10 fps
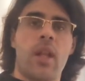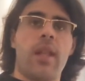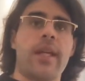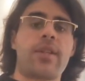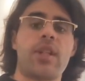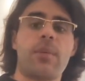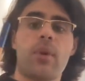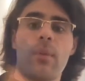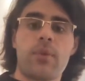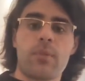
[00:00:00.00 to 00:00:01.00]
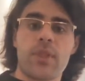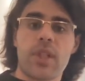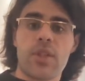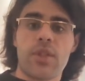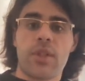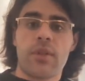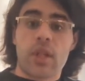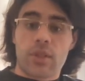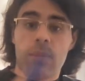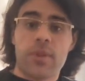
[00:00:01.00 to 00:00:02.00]
like chip
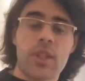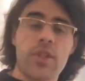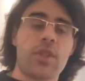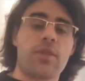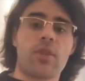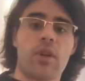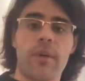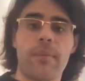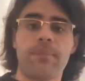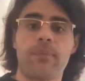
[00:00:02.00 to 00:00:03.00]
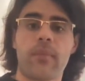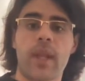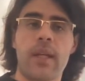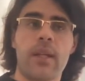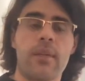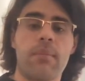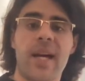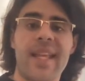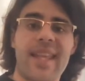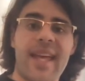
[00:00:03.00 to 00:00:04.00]
customization,
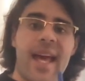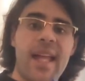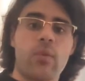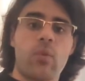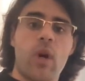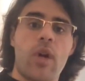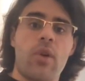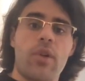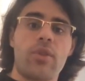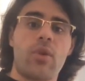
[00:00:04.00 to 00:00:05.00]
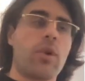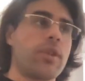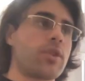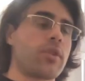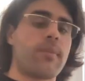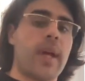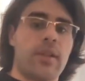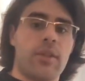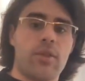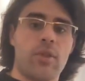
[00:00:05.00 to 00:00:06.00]
might add 1 or 2 orders of
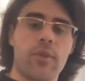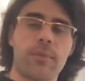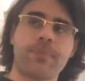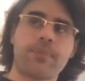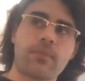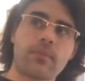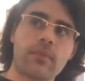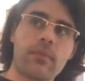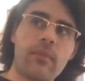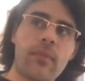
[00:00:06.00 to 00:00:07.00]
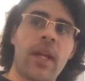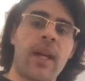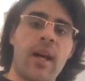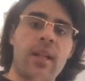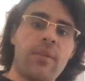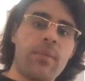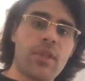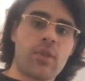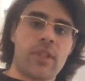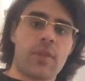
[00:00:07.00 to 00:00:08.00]
magnitude. And other
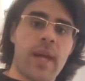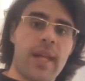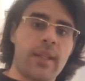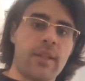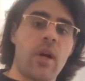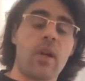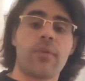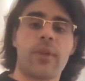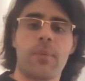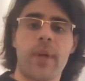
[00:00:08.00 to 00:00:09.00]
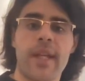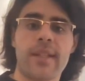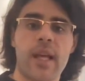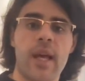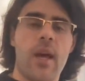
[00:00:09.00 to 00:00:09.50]
means of expanding the hardware base,